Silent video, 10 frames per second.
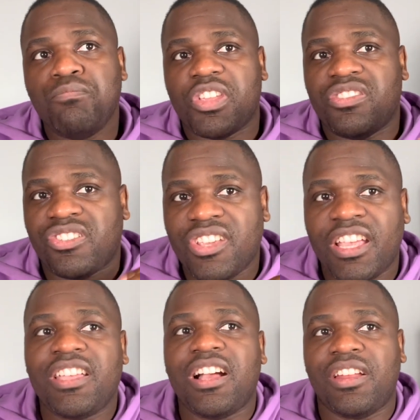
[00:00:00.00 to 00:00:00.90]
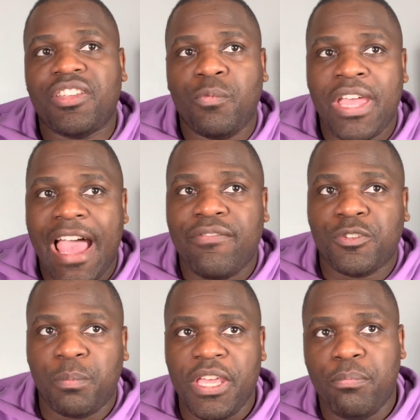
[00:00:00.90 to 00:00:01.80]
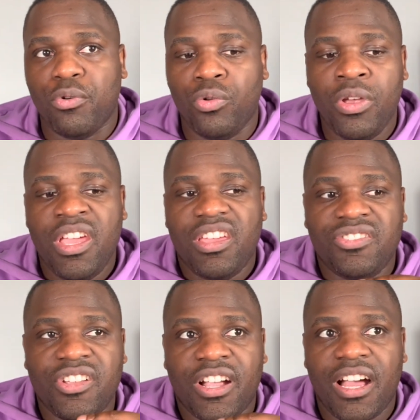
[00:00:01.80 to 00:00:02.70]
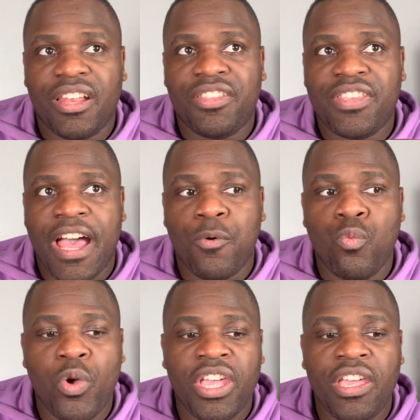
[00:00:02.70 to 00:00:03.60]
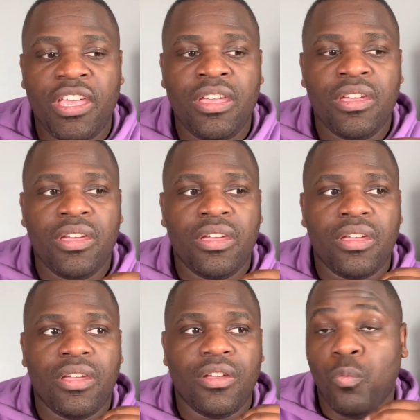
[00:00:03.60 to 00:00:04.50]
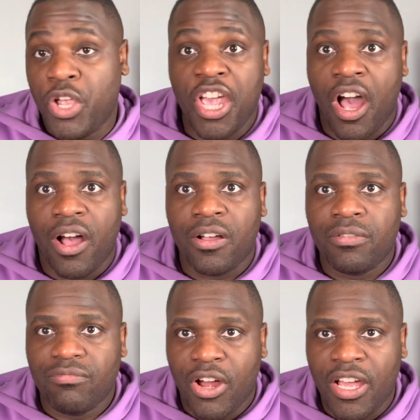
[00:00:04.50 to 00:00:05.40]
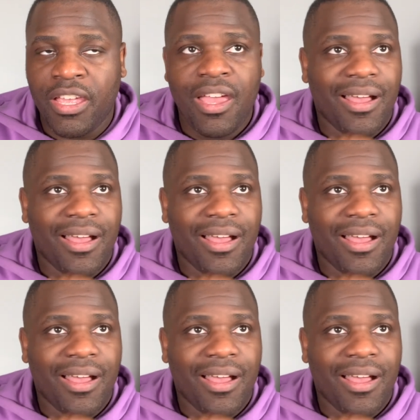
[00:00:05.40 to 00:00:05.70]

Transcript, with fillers: The second color that we have as people is the color that we we are, right?